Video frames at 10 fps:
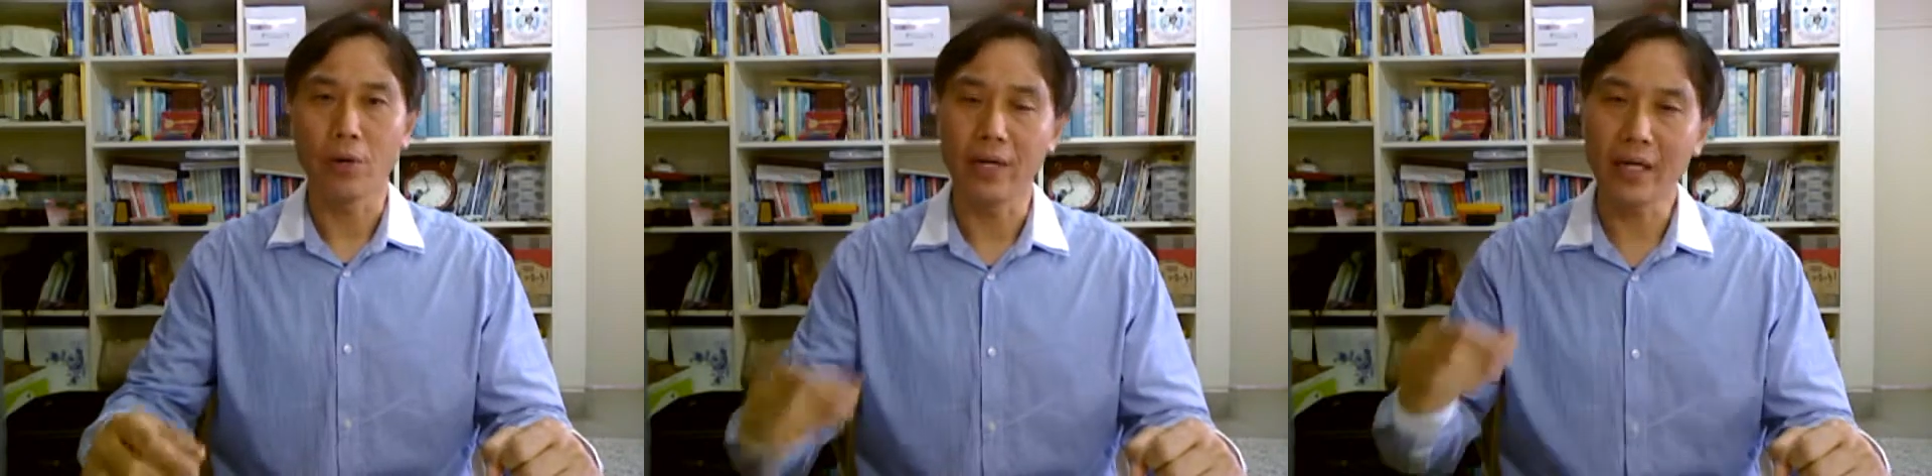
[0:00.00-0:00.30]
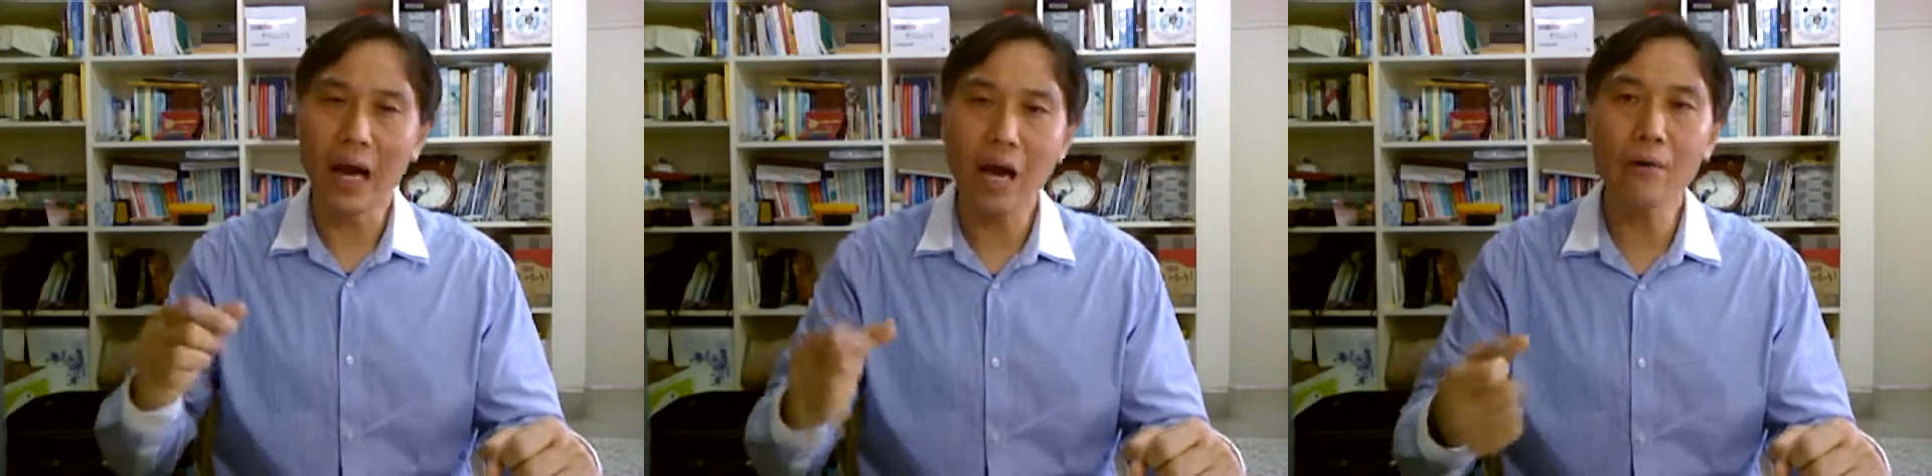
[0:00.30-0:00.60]

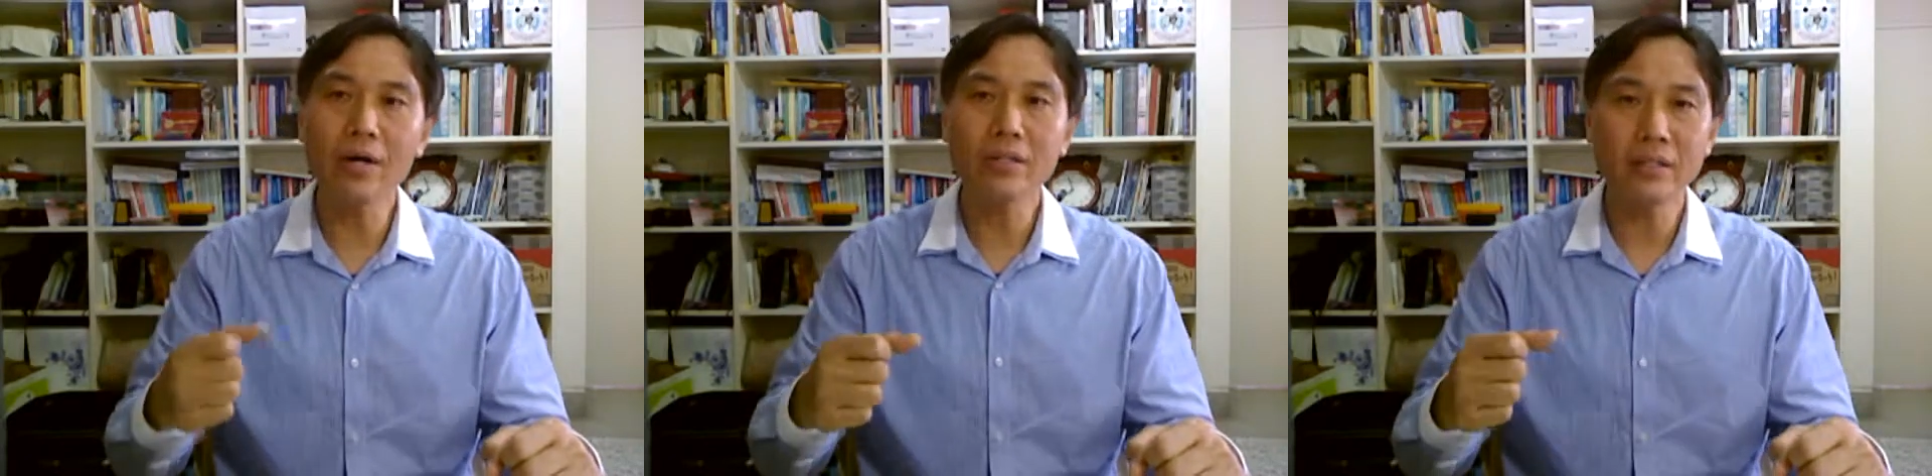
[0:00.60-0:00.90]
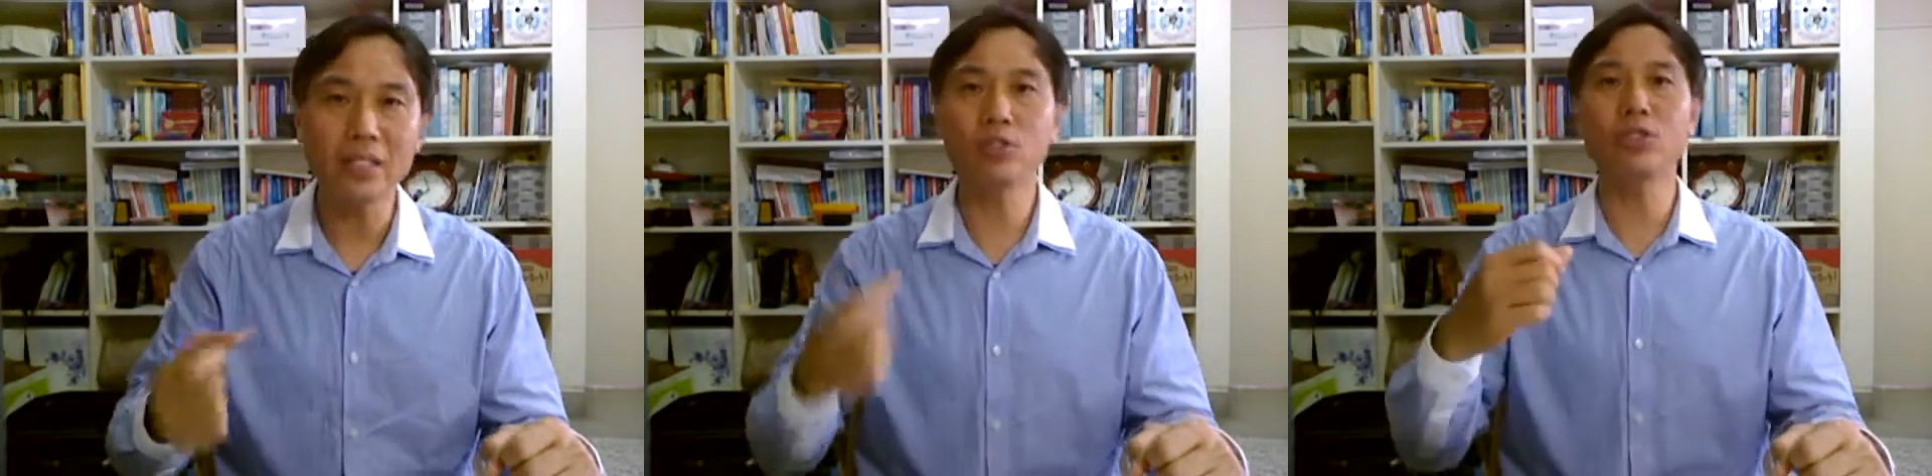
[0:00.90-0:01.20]
When our
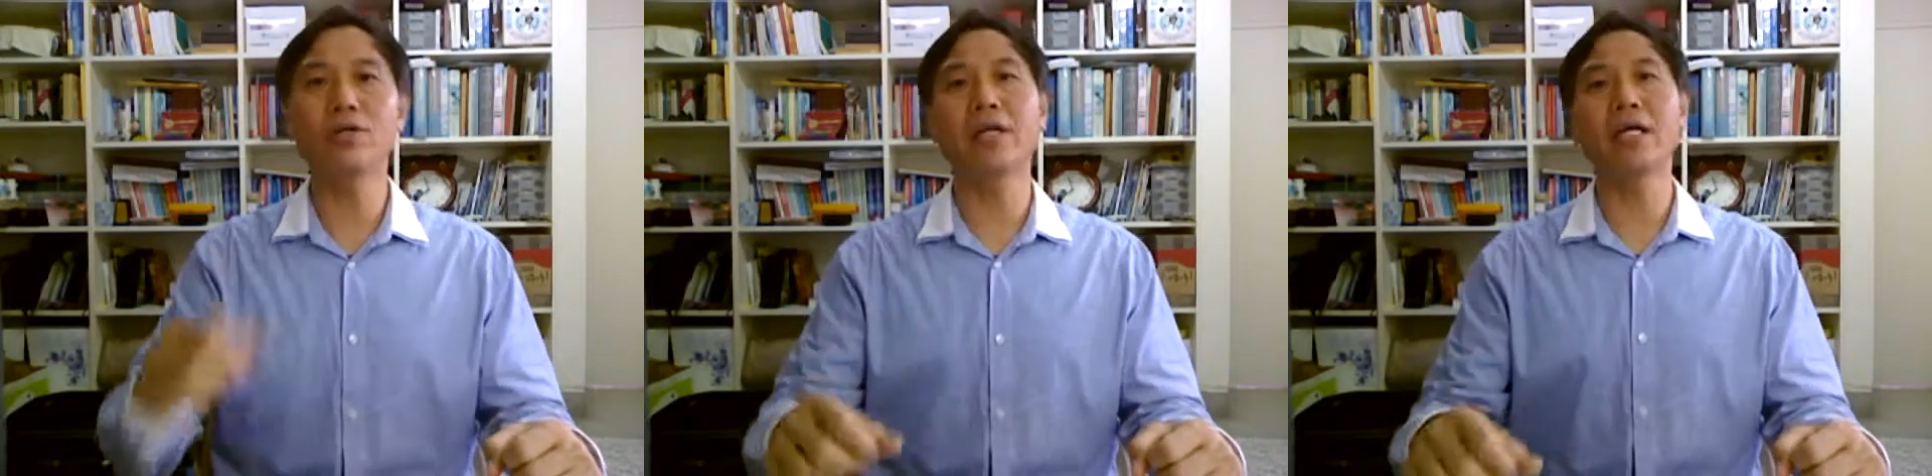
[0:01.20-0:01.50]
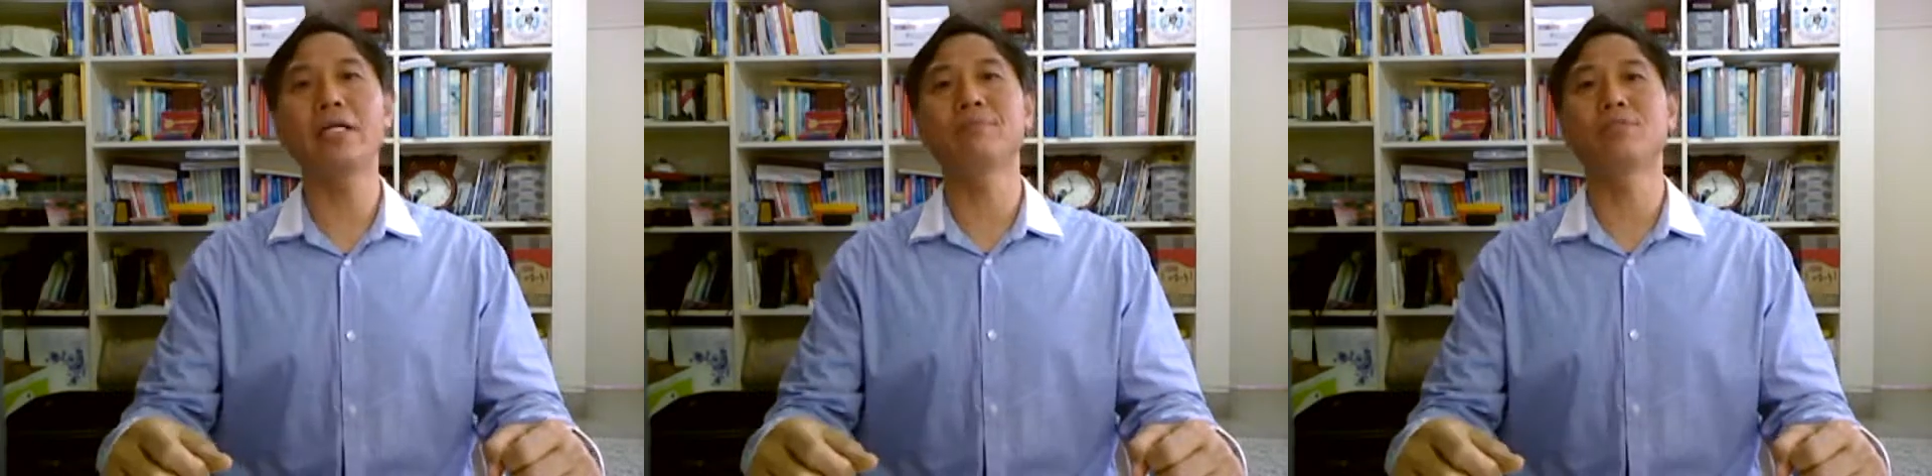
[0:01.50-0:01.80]
digital
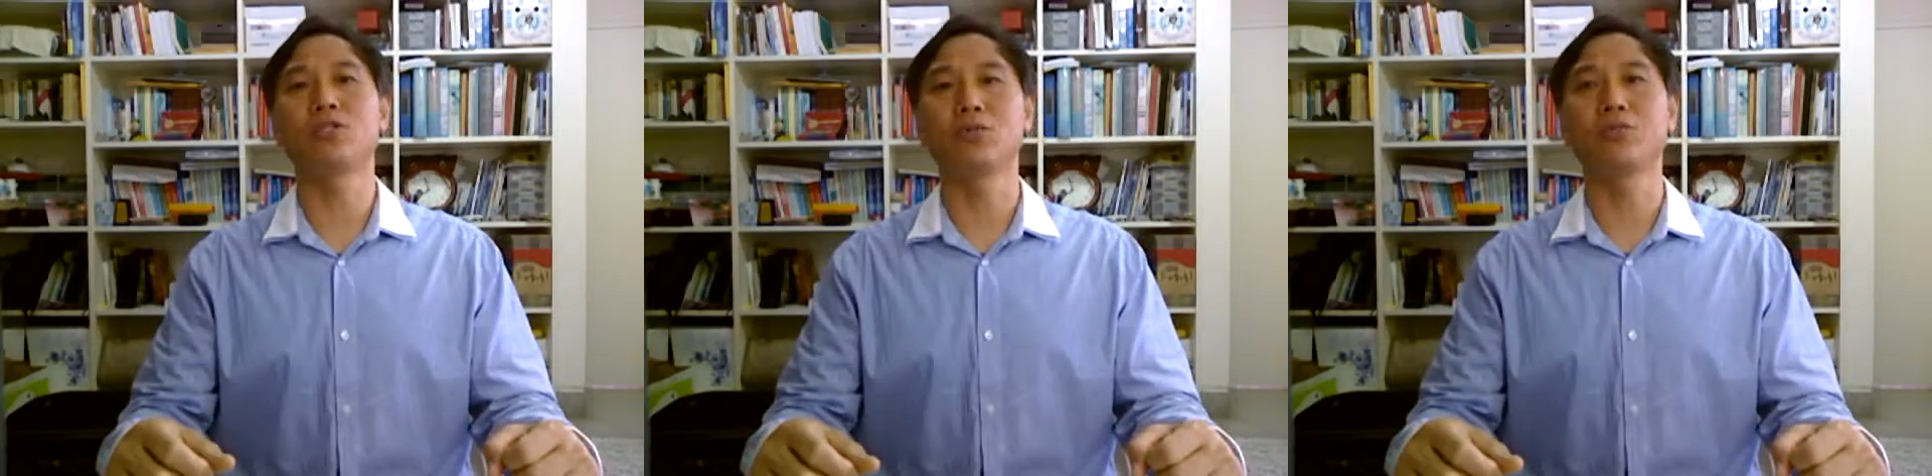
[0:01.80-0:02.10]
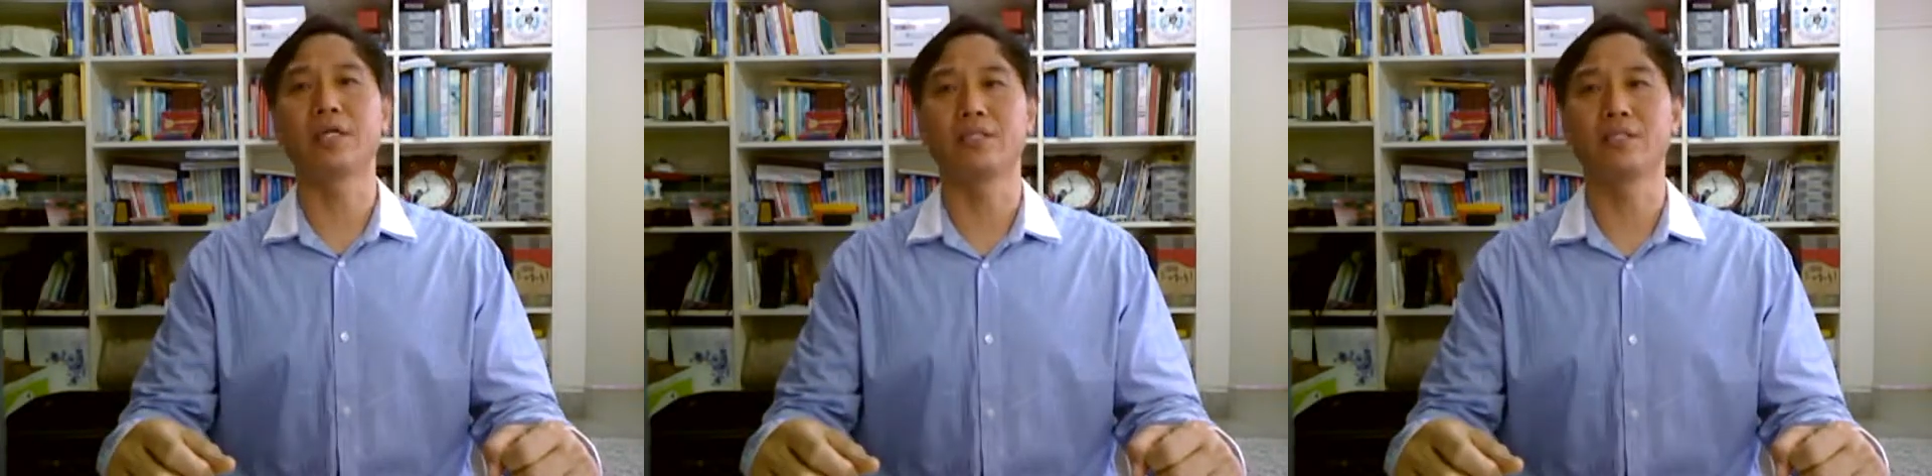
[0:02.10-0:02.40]
native
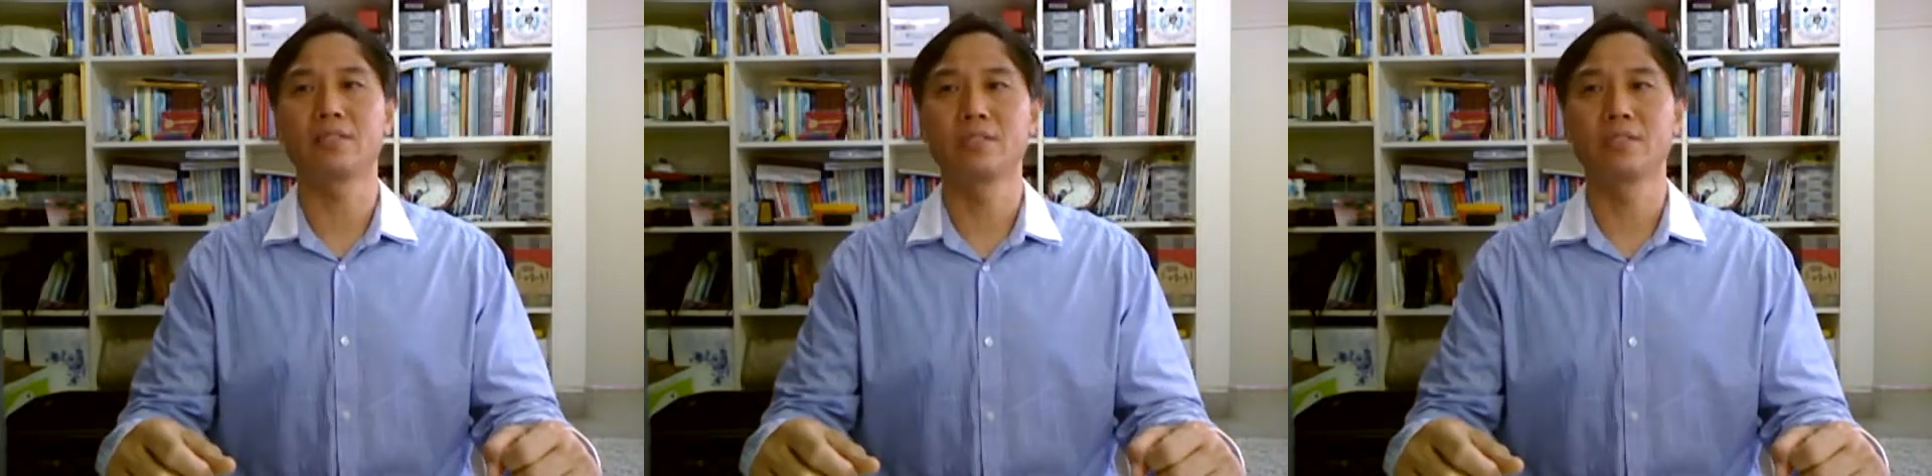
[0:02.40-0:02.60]
students